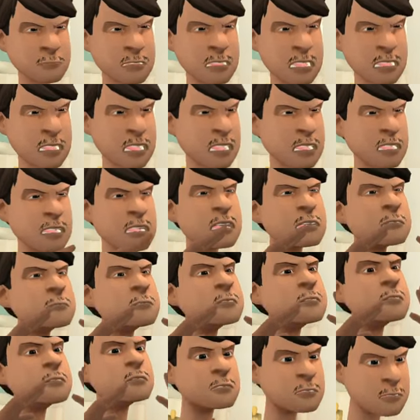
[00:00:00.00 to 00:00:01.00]
Next
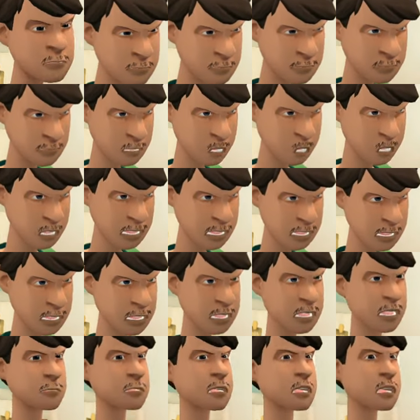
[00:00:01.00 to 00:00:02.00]
time? Sorry
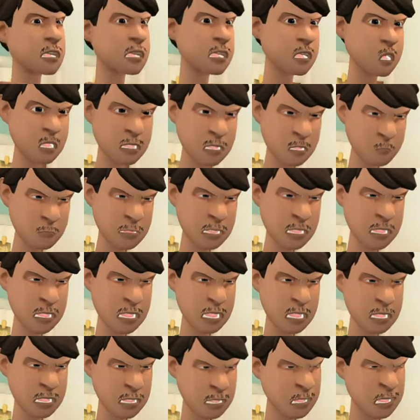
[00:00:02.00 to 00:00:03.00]
son, but there won't be
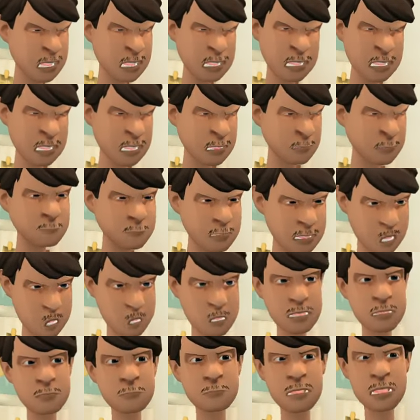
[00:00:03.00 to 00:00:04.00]
any next time,
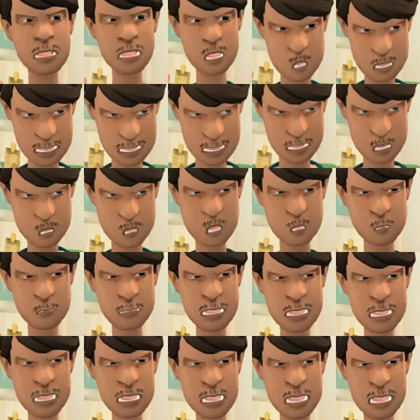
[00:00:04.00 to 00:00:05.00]
because I'm grounding you for
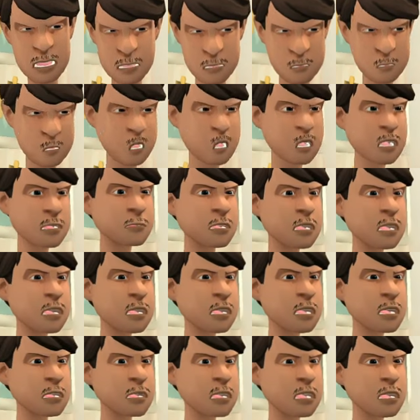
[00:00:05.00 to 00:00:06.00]
making those horrible
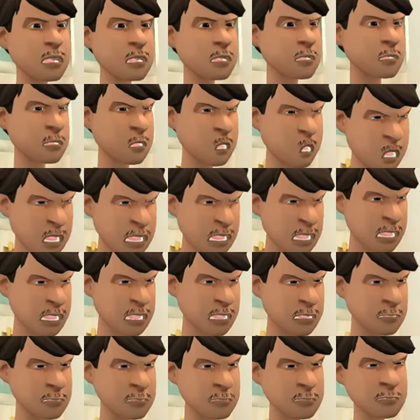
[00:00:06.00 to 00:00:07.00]
tasteless
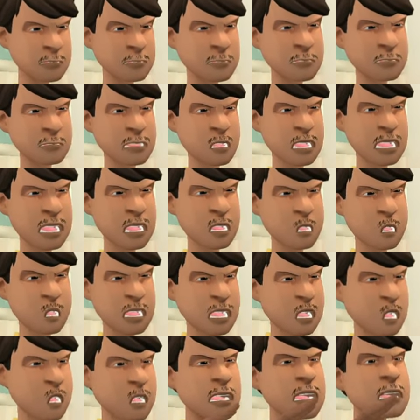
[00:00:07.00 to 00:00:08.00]
cookies. You are
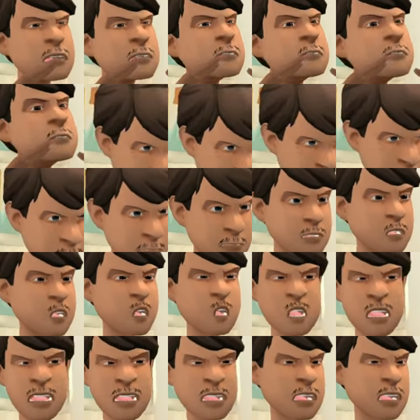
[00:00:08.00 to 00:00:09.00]
grounded.
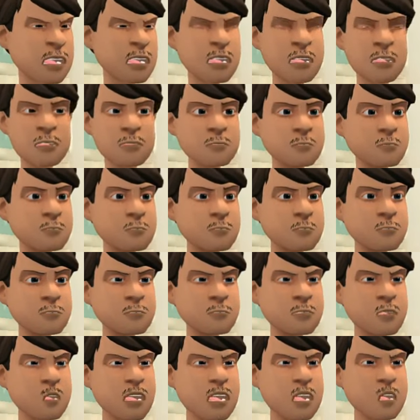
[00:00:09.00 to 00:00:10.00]
Two weeks.
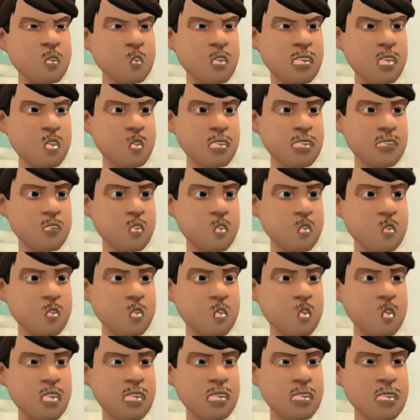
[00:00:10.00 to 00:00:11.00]
You are grounded for
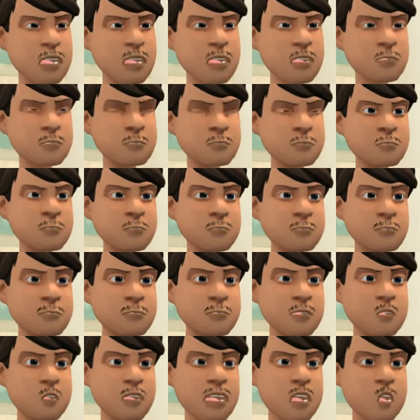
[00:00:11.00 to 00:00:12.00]
two weeks.
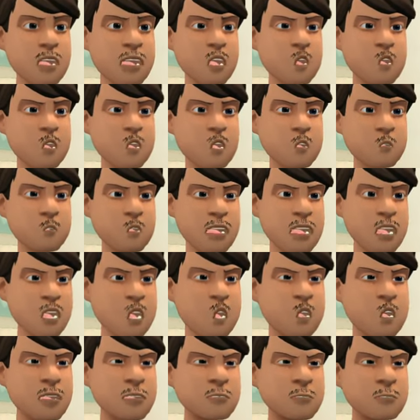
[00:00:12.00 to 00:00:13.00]
Go into your room
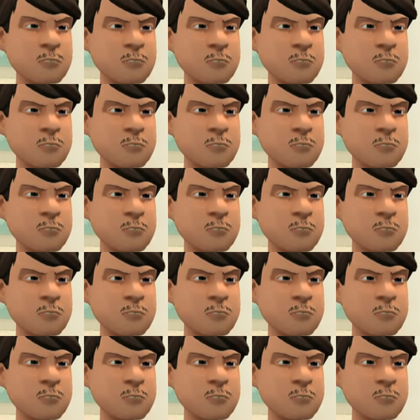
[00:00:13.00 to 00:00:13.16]
now.